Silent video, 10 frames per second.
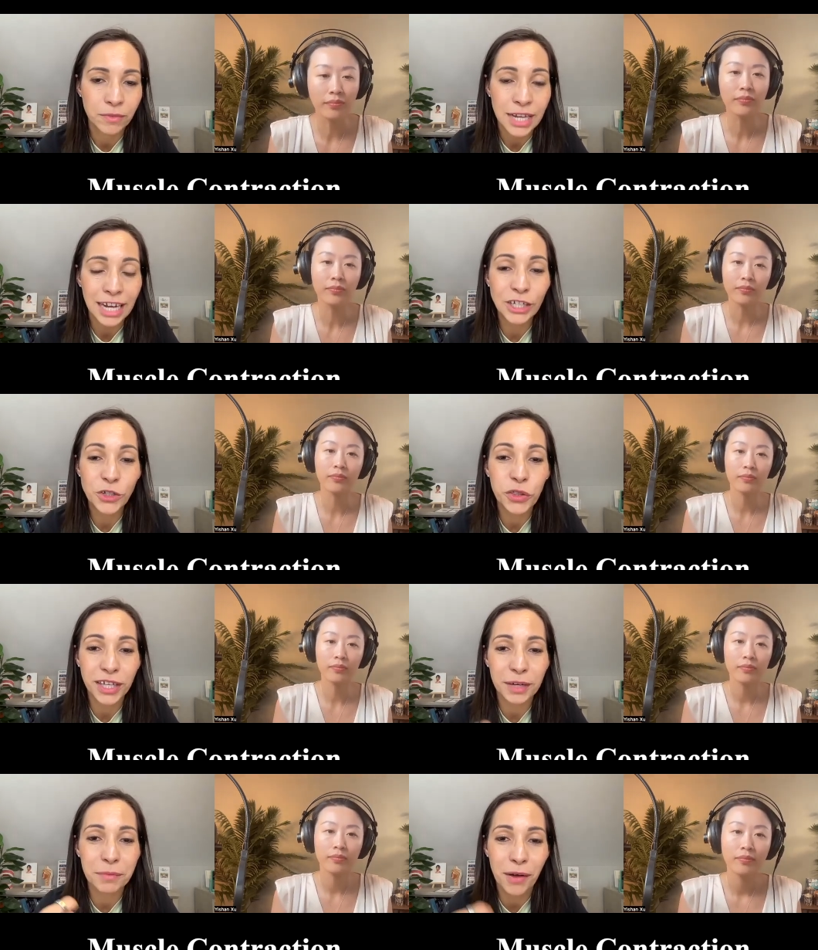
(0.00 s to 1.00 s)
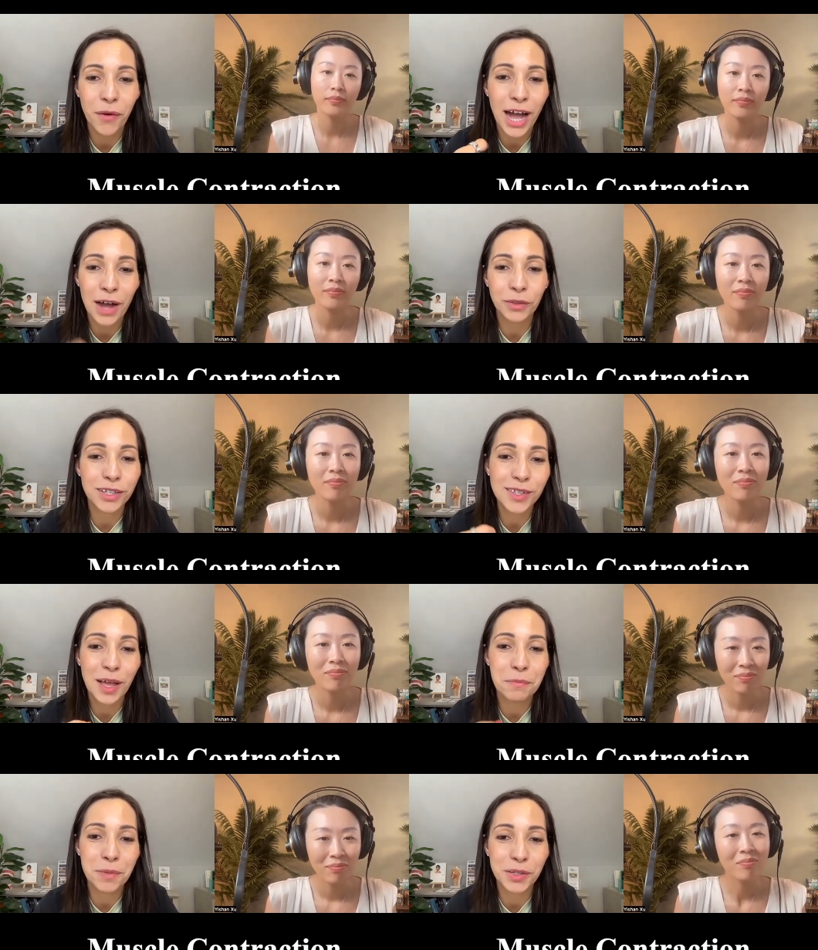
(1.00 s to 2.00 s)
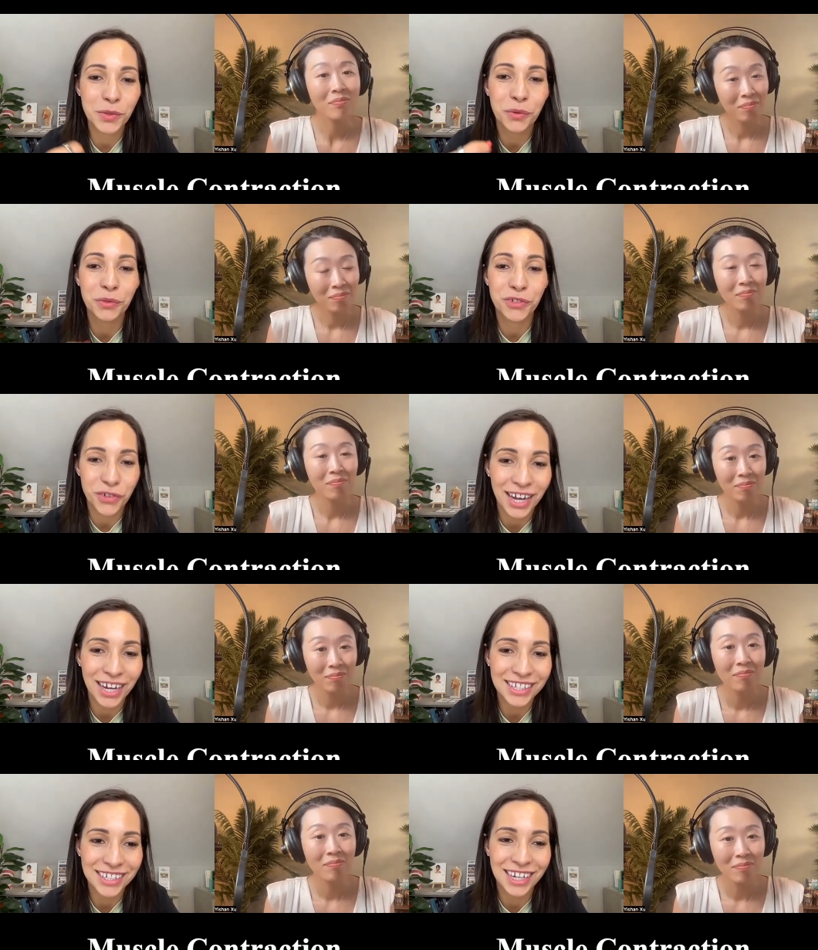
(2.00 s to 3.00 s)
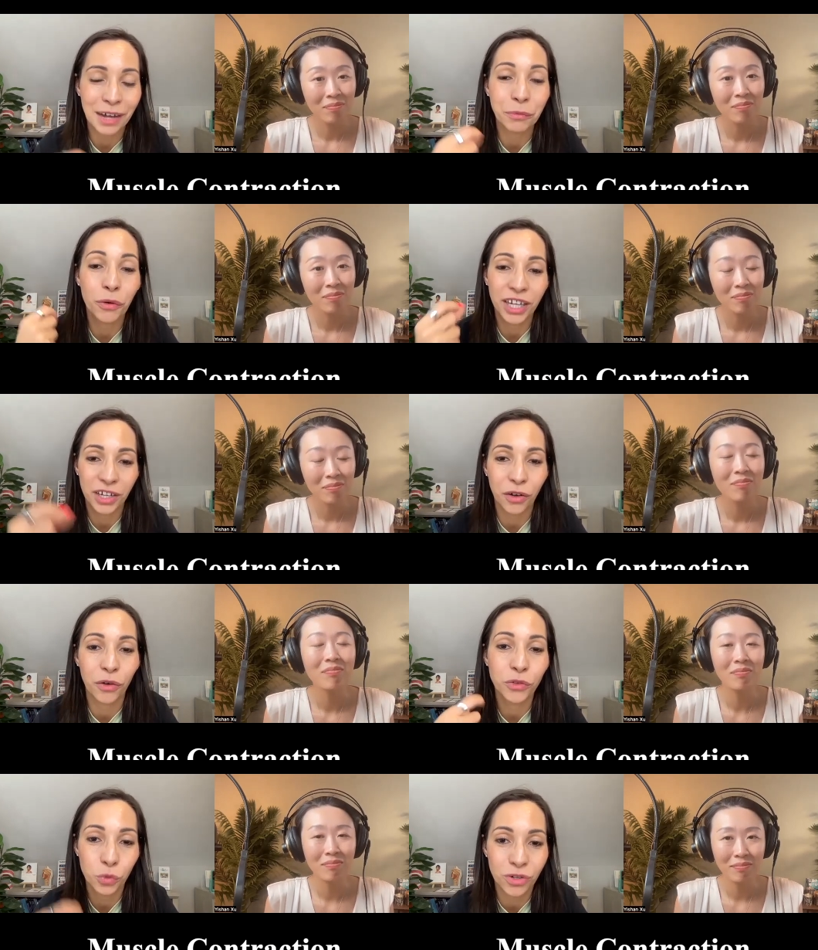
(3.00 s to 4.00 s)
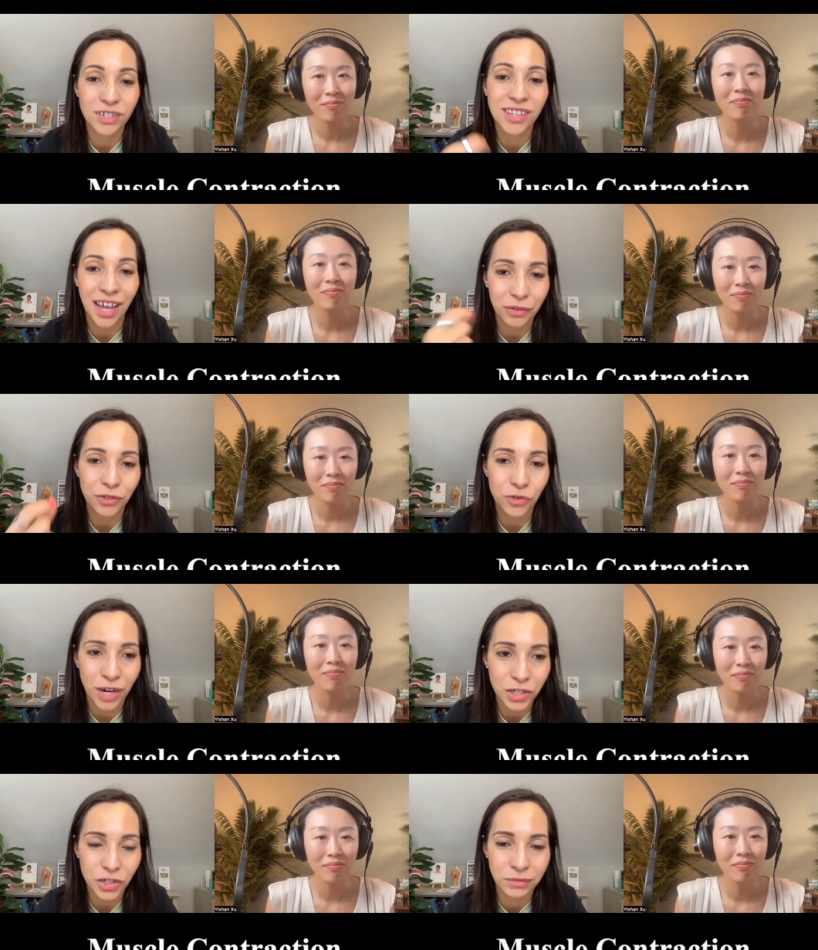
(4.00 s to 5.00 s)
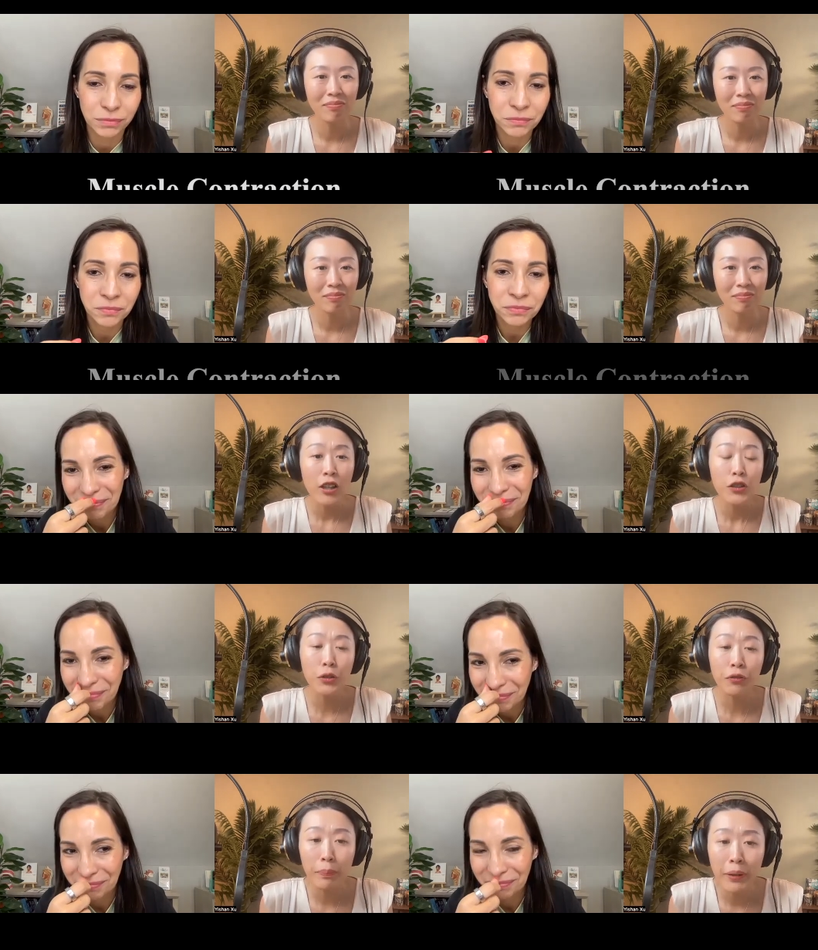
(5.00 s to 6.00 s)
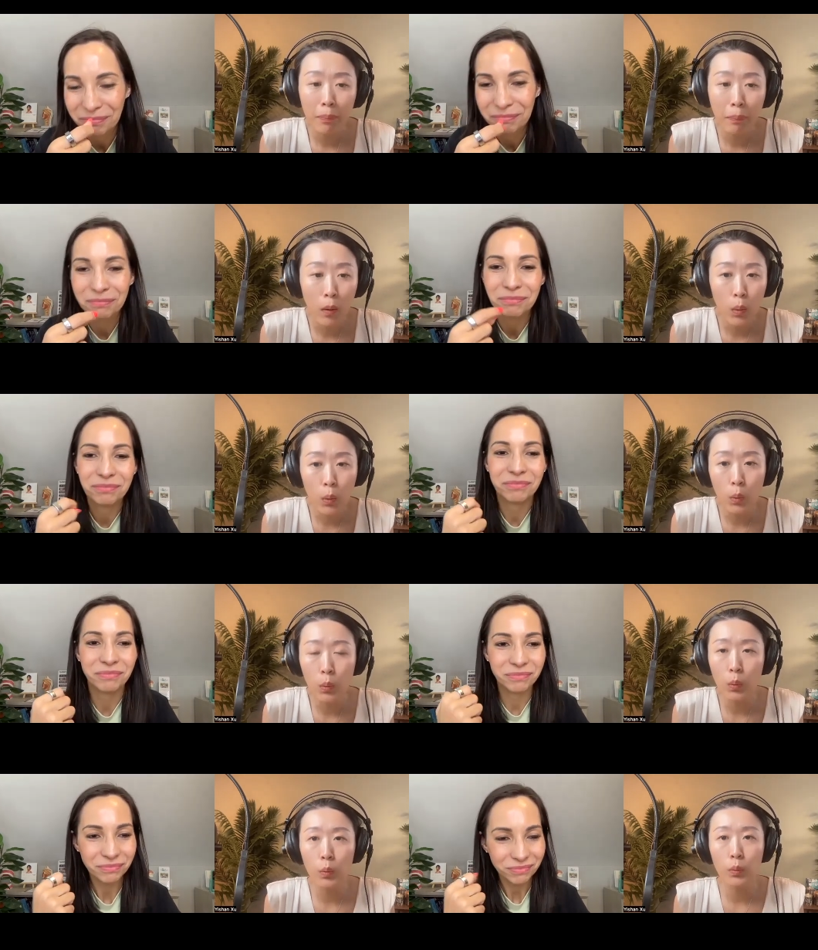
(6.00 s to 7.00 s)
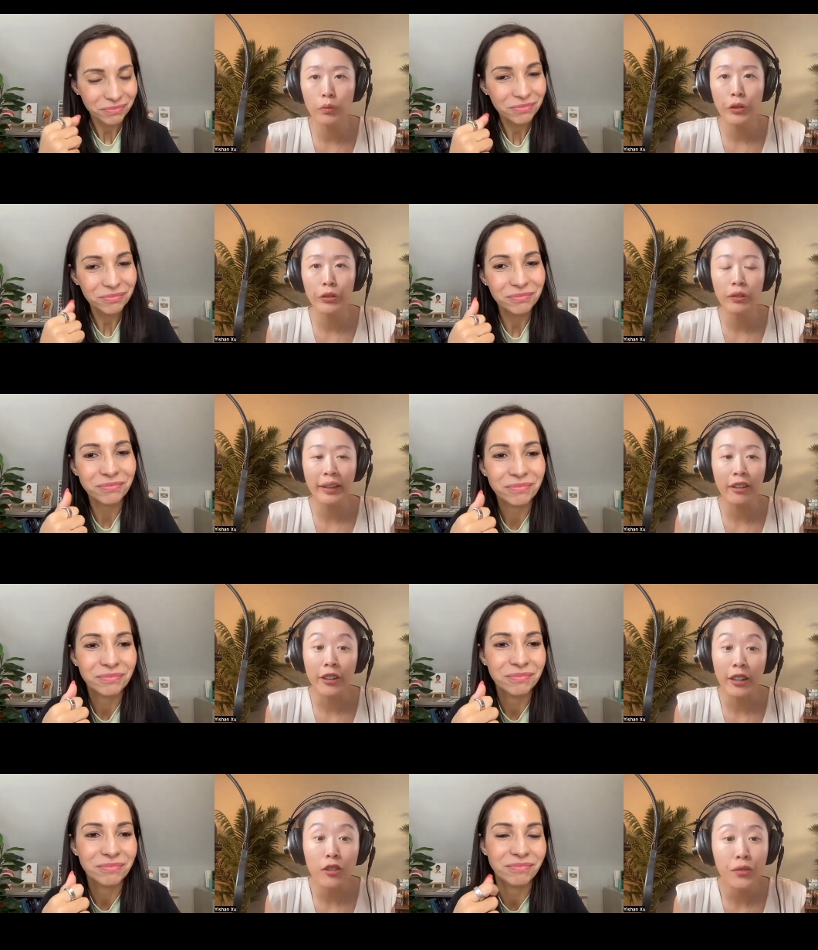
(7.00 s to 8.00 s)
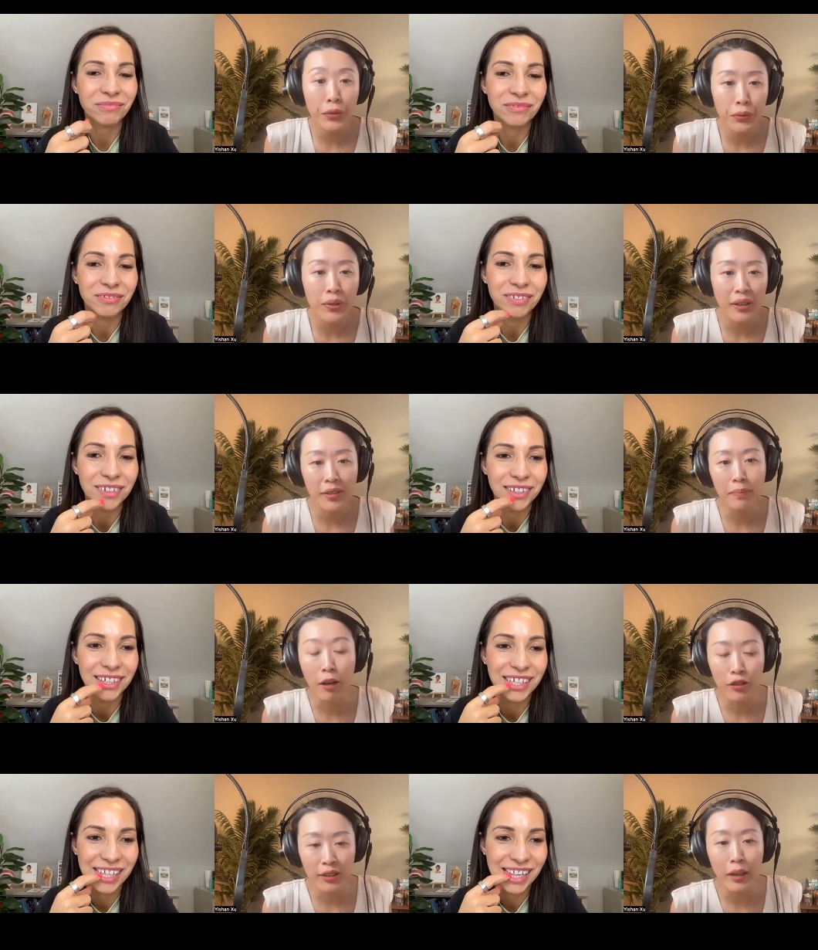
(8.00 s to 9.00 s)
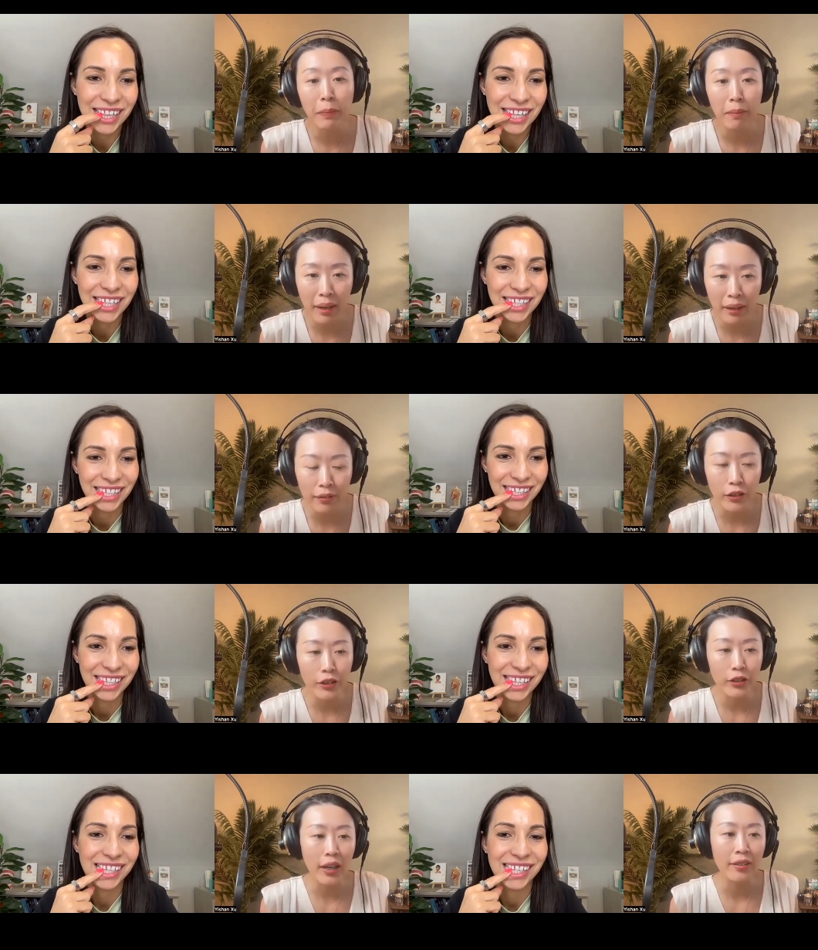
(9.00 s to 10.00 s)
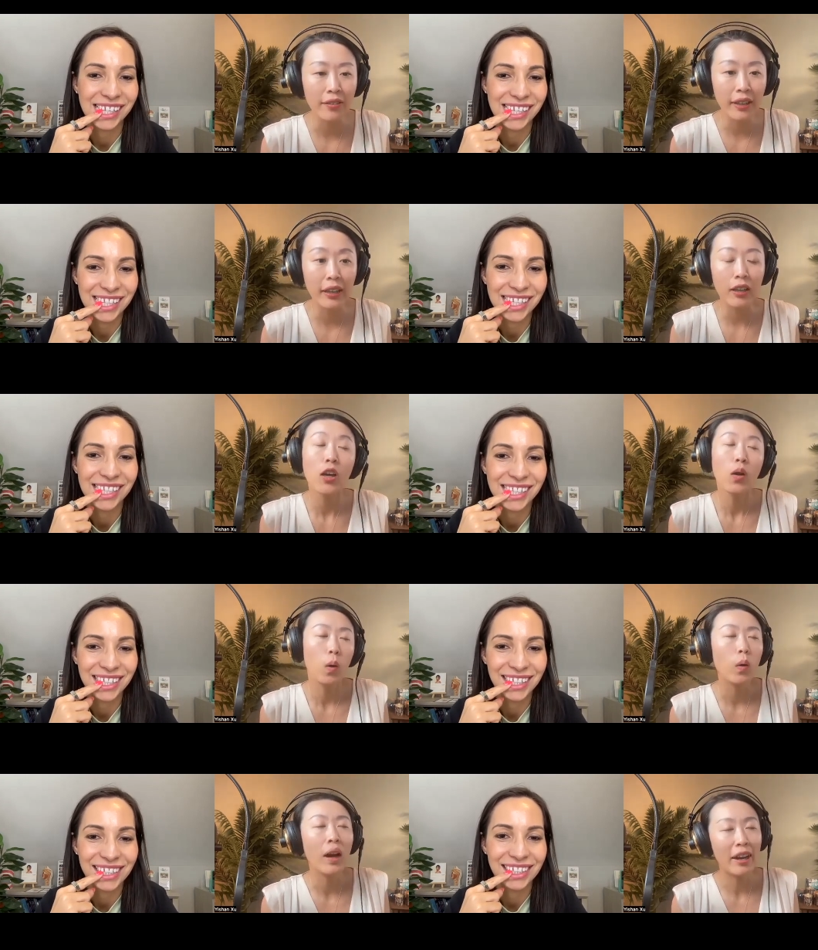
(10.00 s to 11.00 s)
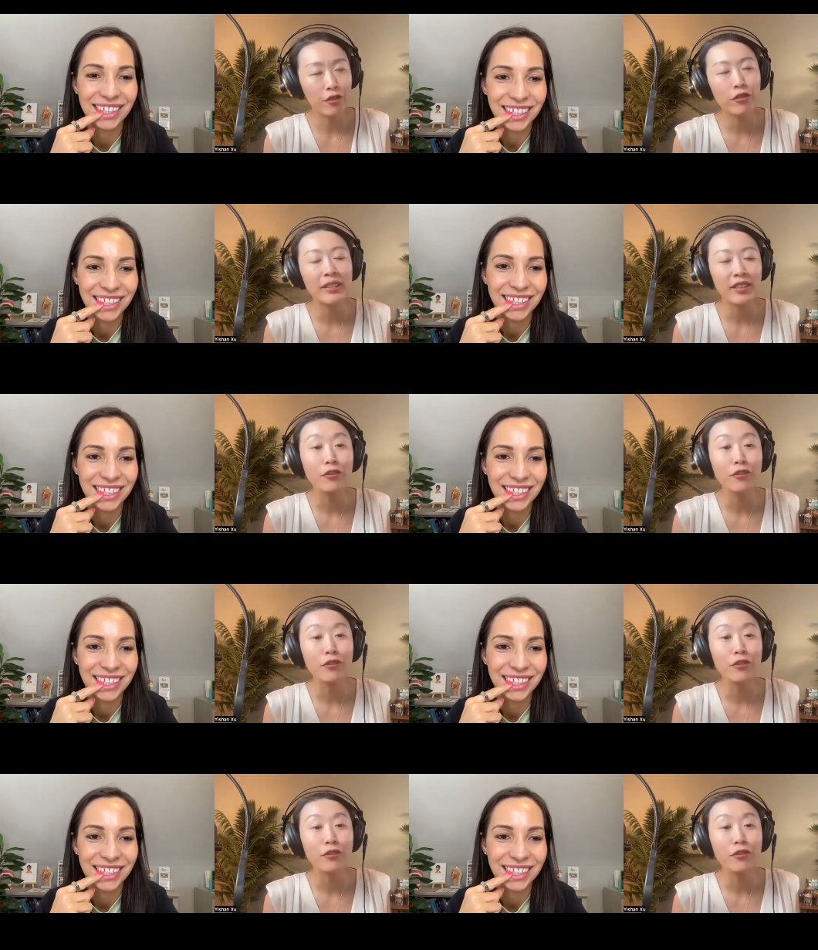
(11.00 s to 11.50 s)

Speaker 1: I need to think about how does that muscle contract? And I'm going to go towards that contraction.
Speaker 2: So for people who really are into this mouth taping method and they or actually they're